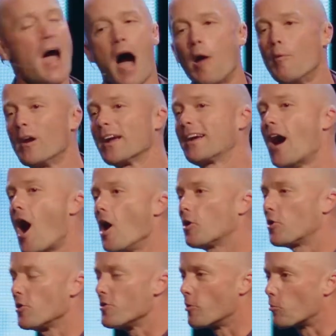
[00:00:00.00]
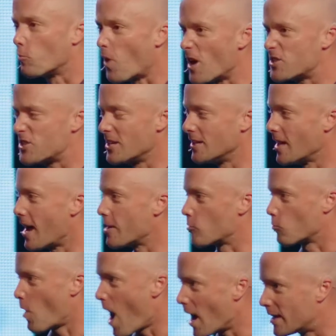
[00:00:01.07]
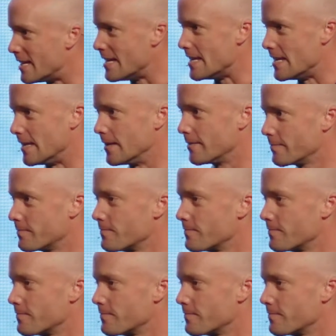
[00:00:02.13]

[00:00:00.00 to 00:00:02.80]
I want to conquer the Russian like Rocky.